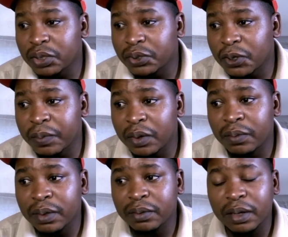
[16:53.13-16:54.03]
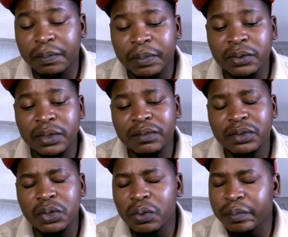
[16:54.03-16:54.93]
job and what. But we have
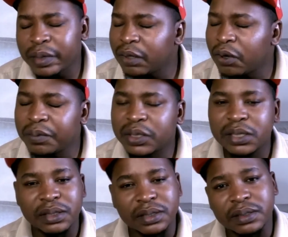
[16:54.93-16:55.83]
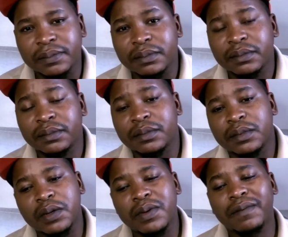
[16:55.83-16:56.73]
so many options.
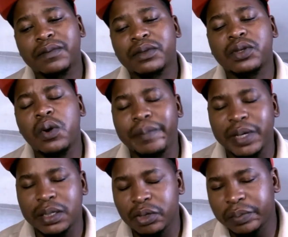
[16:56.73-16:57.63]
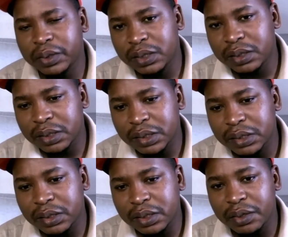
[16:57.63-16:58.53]
We have so many options
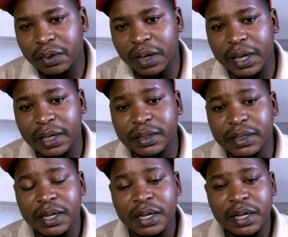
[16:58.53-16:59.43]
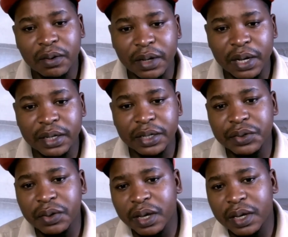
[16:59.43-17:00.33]
in your hands and
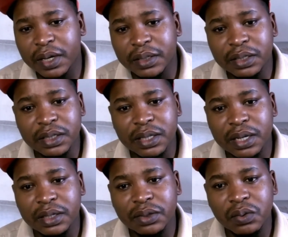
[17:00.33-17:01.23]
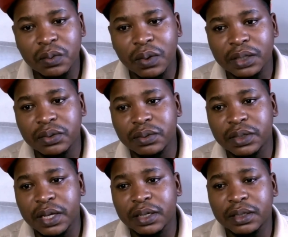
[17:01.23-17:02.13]
in your head. Instead, you want to
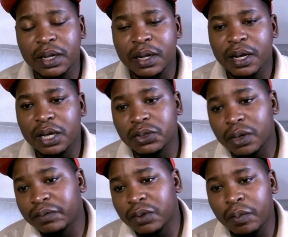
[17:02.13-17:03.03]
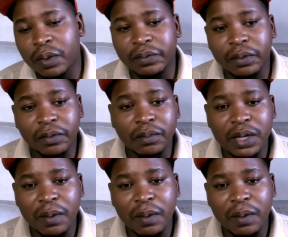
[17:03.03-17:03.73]
take a job from